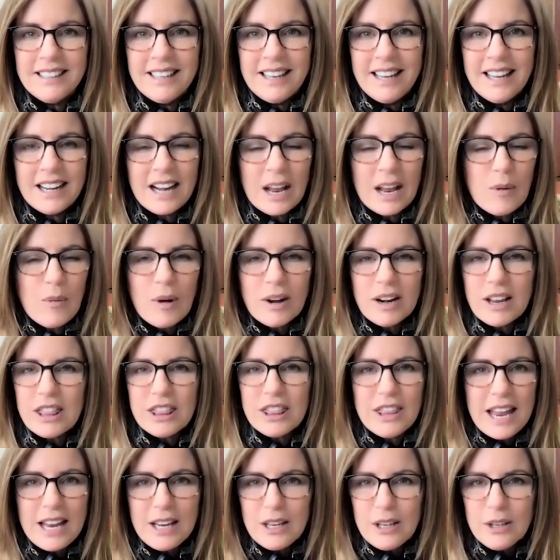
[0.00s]
and I want to
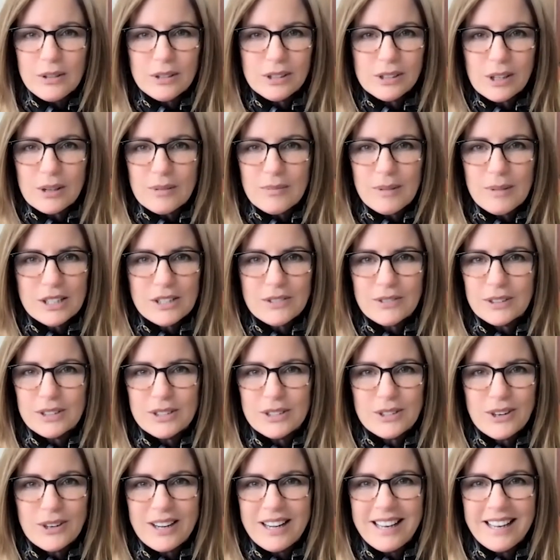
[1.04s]
thank you so much for
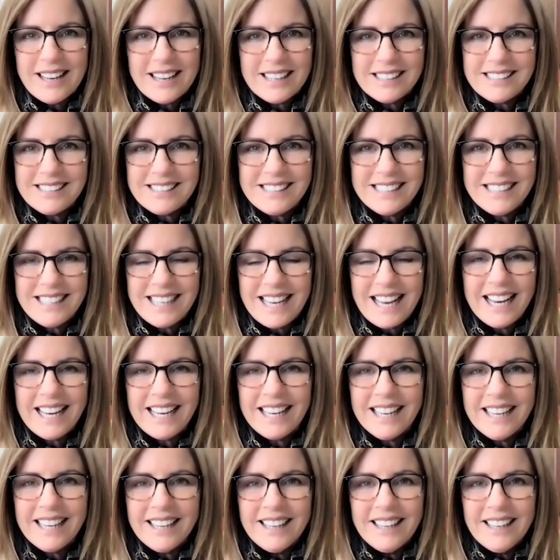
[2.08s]
joining us
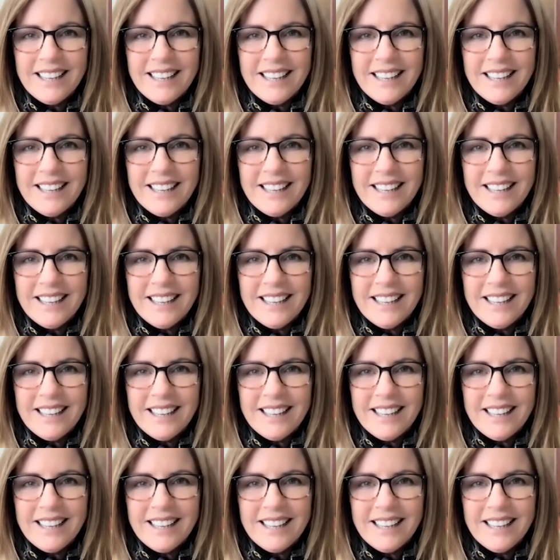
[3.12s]
today.